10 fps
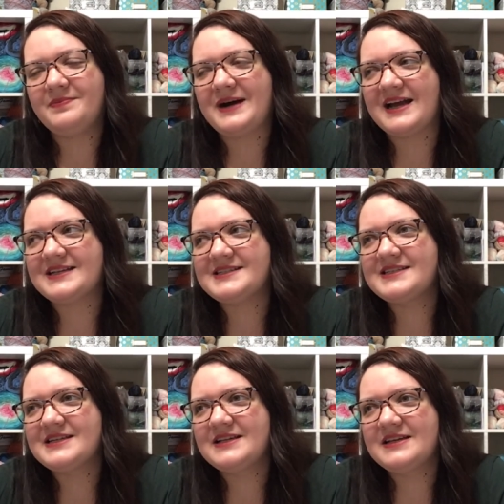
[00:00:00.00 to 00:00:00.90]
but
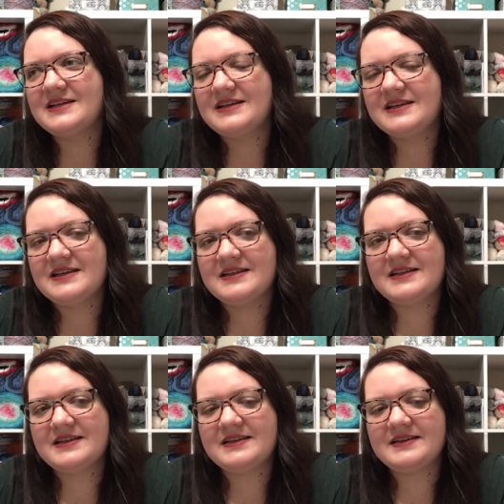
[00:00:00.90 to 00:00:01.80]

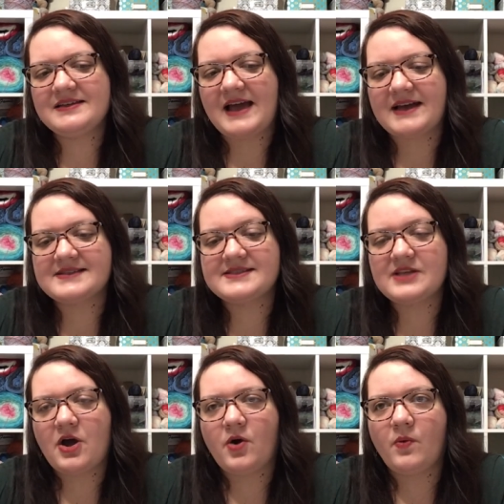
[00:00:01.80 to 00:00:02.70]
yeah,
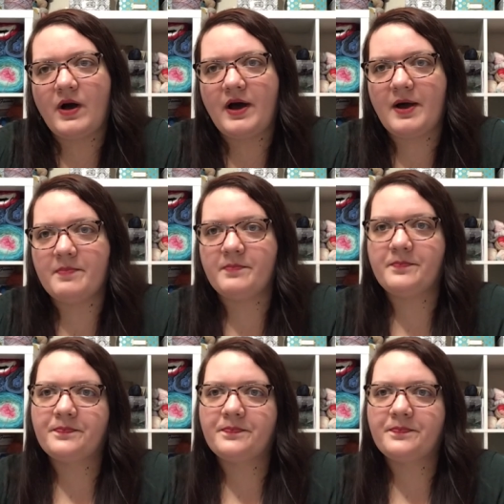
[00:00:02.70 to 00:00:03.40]
so um,